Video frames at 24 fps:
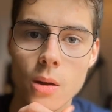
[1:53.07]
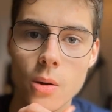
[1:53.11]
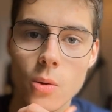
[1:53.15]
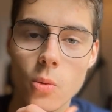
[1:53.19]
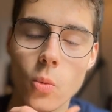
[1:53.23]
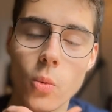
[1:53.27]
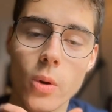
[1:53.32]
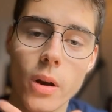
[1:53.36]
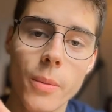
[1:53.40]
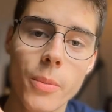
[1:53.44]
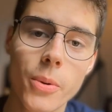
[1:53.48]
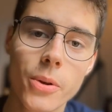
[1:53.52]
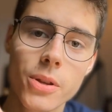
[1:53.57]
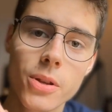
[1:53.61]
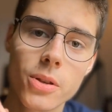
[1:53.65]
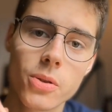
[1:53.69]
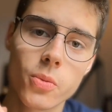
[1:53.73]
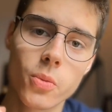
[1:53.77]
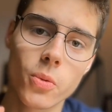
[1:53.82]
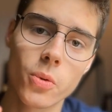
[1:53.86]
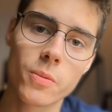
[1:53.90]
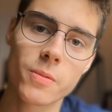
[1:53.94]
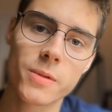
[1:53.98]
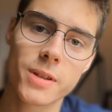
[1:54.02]
When I put this
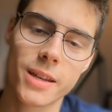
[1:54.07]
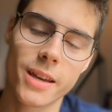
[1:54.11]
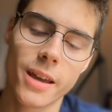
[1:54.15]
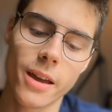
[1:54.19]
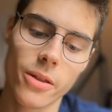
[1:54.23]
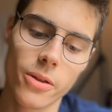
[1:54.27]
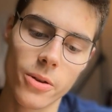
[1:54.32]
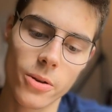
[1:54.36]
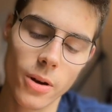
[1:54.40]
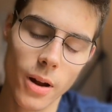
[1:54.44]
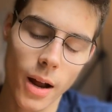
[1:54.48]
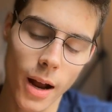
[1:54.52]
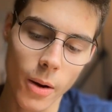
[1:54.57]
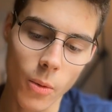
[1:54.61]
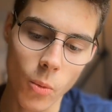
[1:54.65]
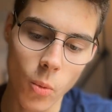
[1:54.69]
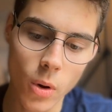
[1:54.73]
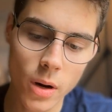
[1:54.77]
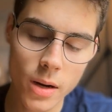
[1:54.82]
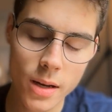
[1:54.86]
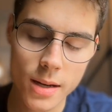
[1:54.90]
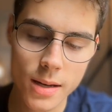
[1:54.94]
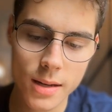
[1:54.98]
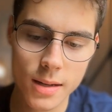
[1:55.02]
room together, I
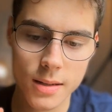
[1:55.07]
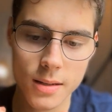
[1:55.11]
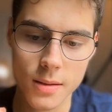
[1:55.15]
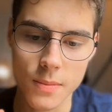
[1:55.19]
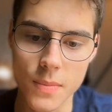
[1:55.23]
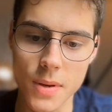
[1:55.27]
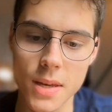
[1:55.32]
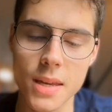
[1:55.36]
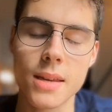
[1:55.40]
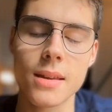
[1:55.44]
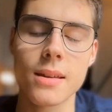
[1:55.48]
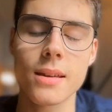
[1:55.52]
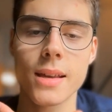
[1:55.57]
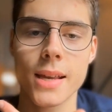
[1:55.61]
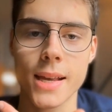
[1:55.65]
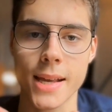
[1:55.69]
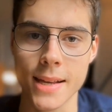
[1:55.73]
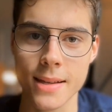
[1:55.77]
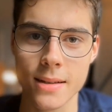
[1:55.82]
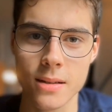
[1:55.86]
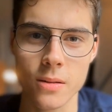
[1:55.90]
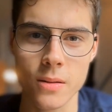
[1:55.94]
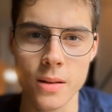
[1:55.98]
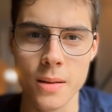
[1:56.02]
wanted it to be
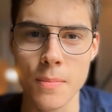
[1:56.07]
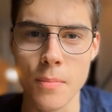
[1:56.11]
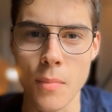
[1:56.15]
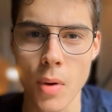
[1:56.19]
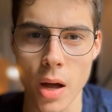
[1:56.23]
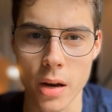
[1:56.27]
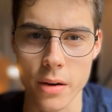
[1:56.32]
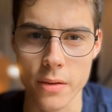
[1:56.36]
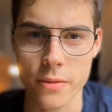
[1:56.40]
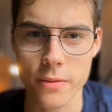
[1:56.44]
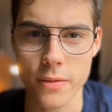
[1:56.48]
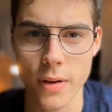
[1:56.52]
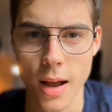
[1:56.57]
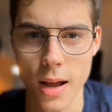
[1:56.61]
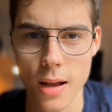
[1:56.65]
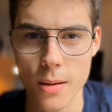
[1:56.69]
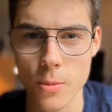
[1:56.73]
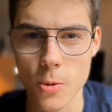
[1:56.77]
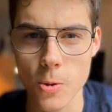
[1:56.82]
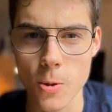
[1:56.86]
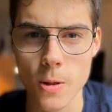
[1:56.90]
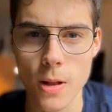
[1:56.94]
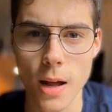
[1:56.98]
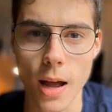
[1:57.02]
easily modifiable.
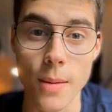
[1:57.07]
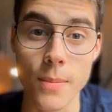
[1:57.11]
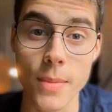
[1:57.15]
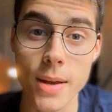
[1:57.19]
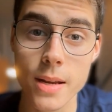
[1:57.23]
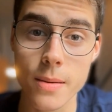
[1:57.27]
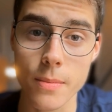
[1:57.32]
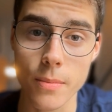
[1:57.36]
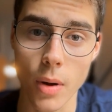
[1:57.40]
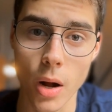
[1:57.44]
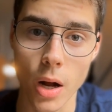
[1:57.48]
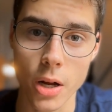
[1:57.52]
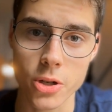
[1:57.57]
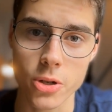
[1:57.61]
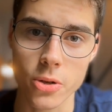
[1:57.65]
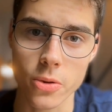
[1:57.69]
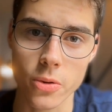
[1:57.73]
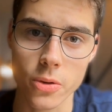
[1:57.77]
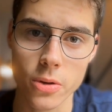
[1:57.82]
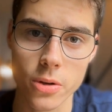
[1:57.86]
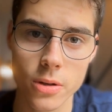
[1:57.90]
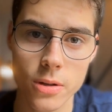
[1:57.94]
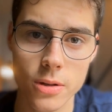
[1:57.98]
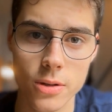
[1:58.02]
I made it
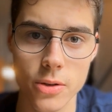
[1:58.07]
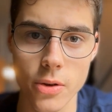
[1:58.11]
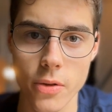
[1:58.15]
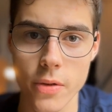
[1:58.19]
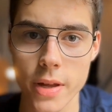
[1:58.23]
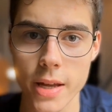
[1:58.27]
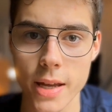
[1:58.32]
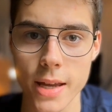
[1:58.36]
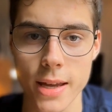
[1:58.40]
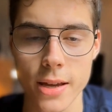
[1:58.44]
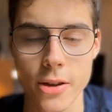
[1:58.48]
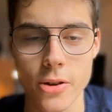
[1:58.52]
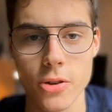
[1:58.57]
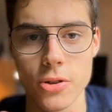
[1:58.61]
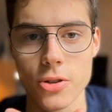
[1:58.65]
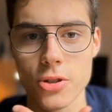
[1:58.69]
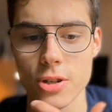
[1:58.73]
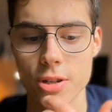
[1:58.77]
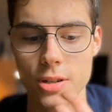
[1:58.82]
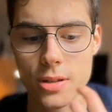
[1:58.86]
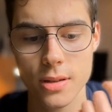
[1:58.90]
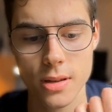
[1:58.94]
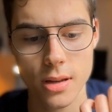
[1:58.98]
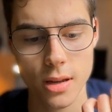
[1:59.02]
modular so that it could
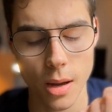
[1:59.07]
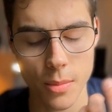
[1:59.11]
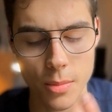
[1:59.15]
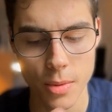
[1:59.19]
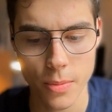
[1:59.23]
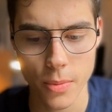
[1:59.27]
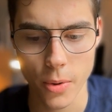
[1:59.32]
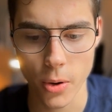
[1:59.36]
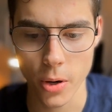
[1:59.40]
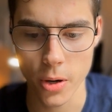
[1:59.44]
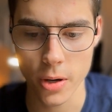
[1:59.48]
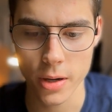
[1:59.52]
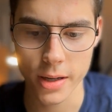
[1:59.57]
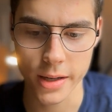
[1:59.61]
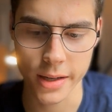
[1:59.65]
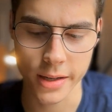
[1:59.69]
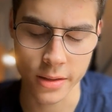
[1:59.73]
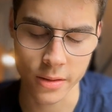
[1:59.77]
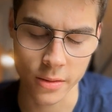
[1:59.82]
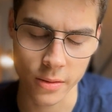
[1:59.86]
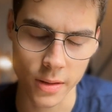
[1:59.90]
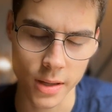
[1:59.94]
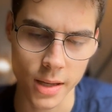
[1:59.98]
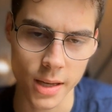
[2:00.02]
just come apart
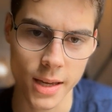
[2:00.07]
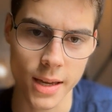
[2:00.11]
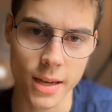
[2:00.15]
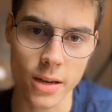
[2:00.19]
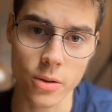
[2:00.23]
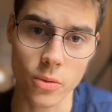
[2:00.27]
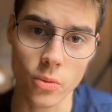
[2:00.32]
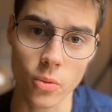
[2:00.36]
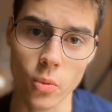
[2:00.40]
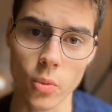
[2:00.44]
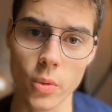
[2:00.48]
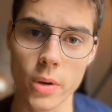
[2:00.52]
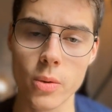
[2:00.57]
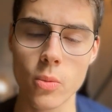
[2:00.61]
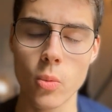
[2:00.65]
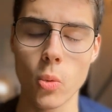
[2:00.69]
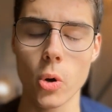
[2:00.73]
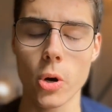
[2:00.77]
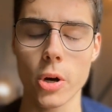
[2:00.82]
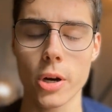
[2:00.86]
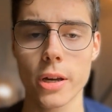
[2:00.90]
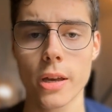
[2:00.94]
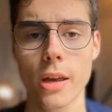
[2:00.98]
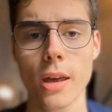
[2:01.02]
easily, it could
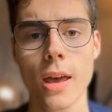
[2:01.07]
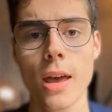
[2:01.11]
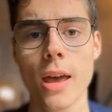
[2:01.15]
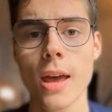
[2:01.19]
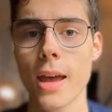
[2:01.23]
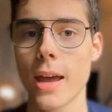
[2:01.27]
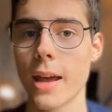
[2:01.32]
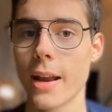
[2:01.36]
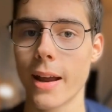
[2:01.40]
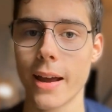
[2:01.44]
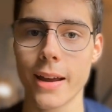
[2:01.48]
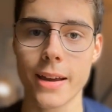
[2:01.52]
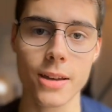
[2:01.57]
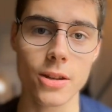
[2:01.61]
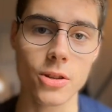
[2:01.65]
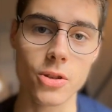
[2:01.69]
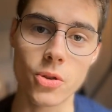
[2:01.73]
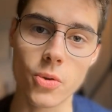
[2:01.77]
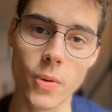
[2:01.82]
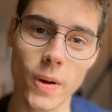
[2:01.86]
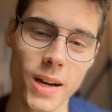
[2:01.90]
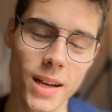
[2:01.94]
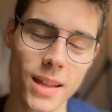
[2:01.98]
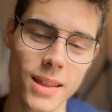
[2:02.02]
rework, and I could do
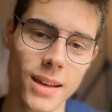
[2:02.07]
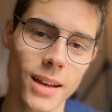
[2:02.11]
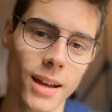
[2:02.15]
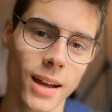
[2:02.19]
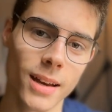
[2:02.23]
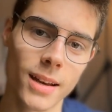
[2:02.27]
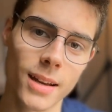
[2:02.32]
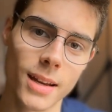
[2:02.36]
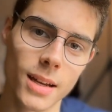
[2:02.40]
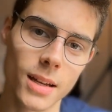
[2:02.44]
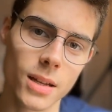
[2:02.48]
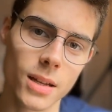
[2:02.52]
anything I needed